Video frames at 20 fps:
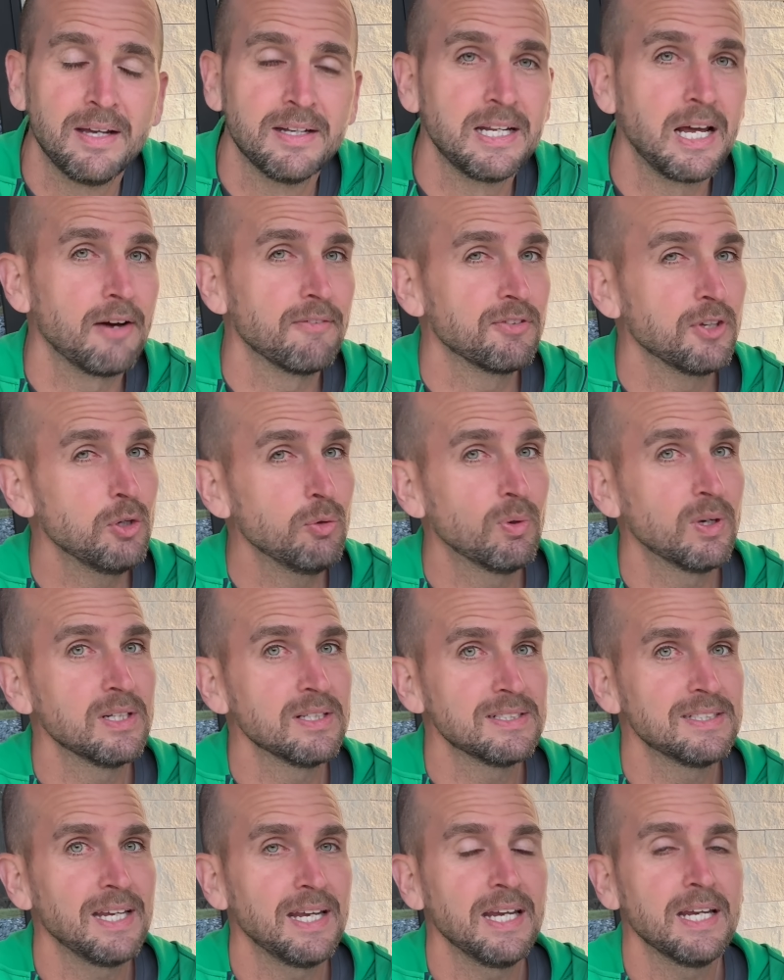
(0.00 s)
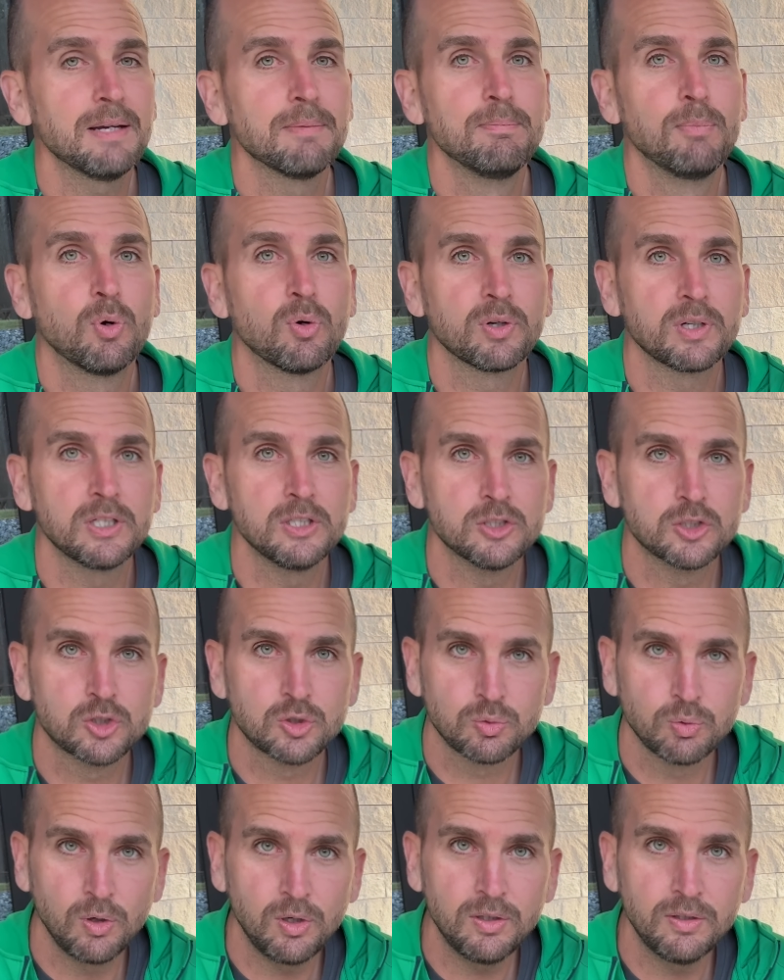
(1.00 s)
Now, if you want to take more
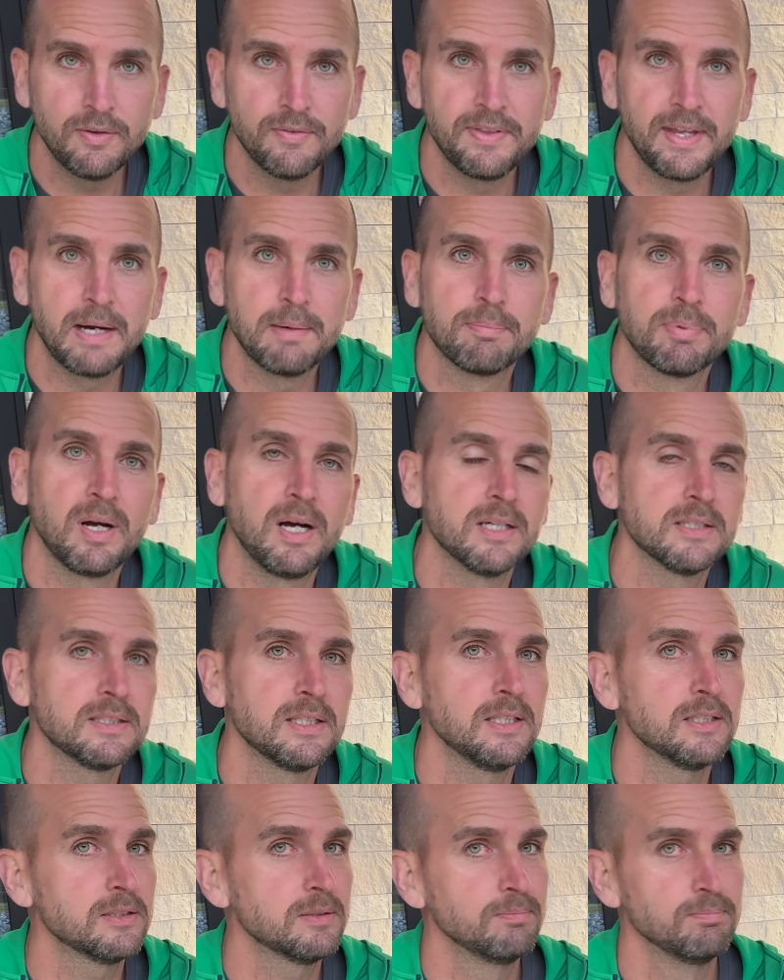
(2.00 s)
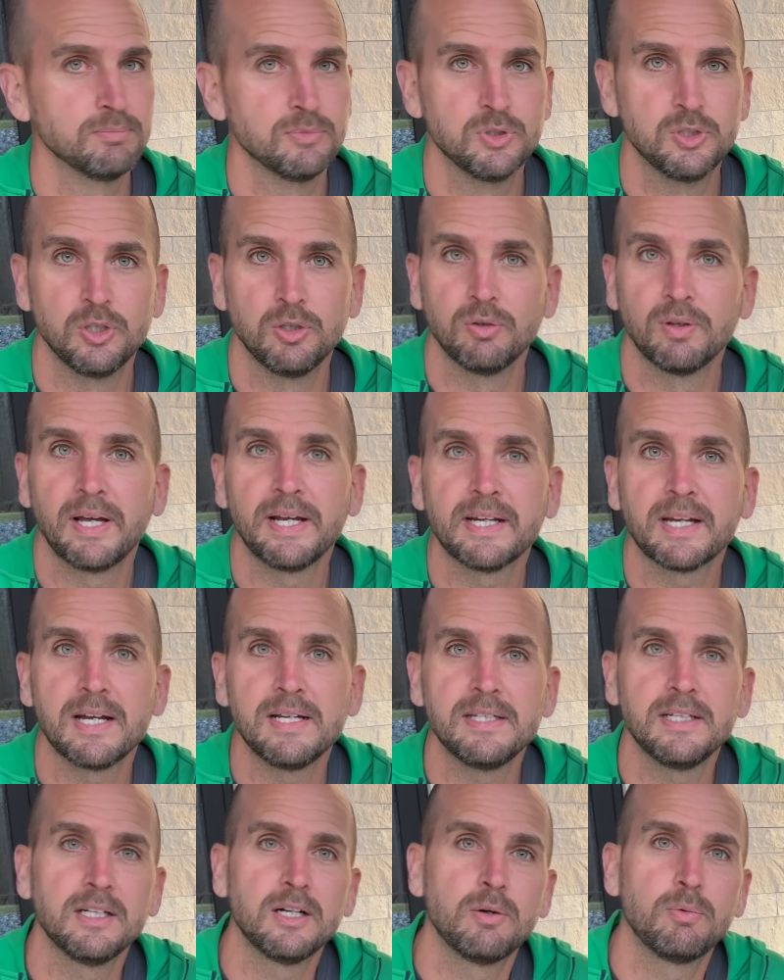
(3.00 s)
control of that process, do like I
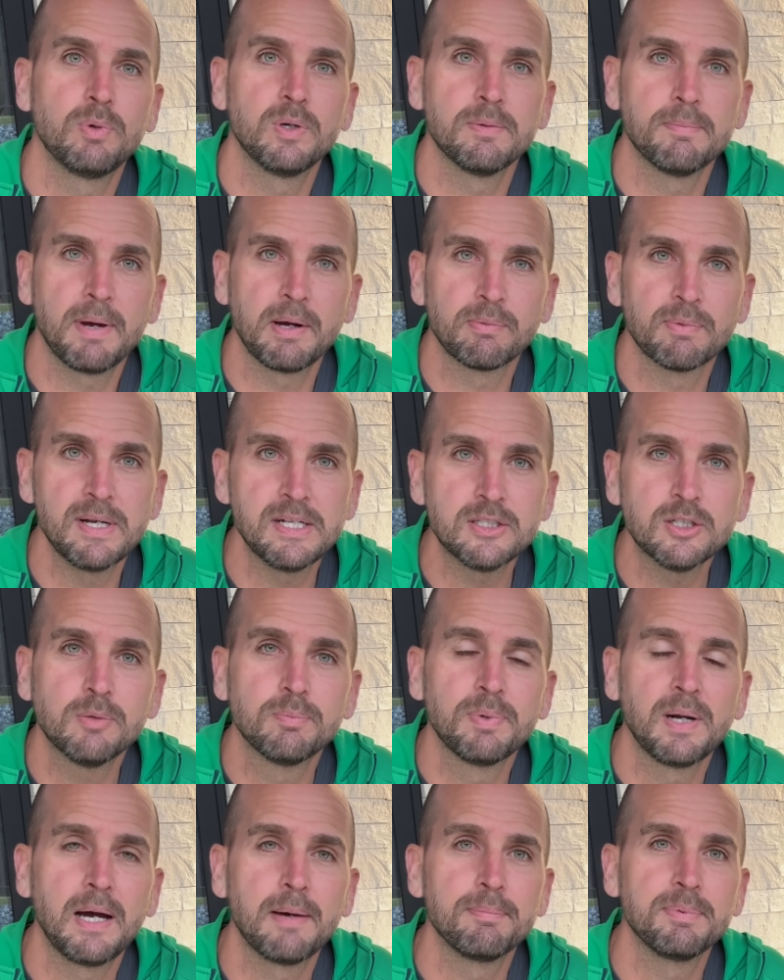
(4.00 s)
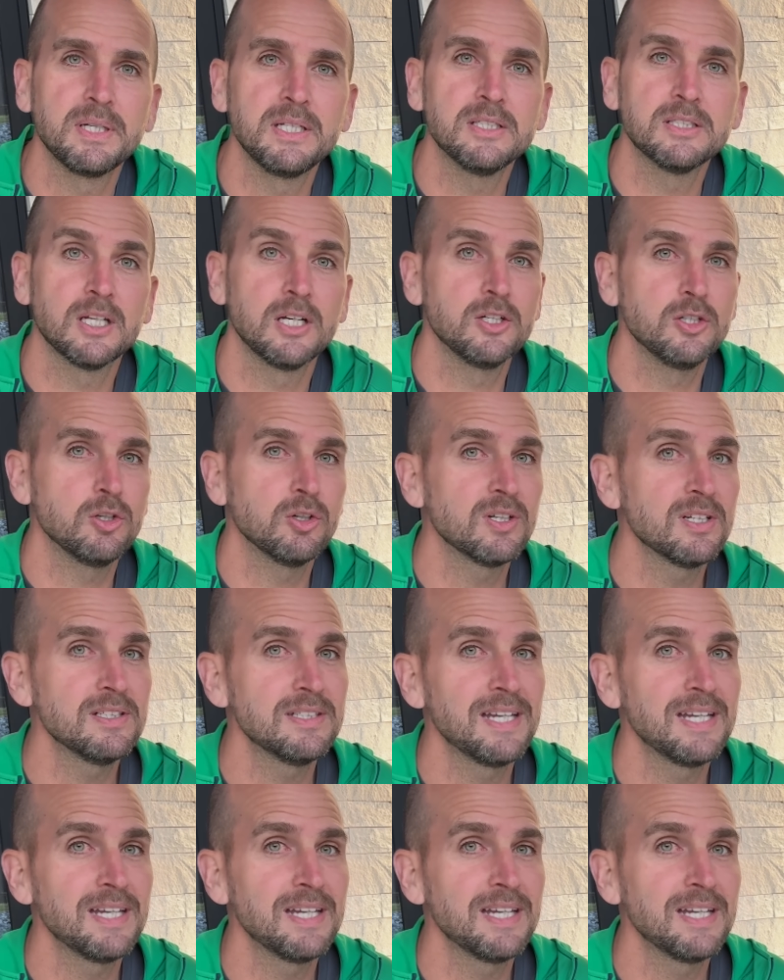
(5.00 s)
did on one of my rental properties, and you can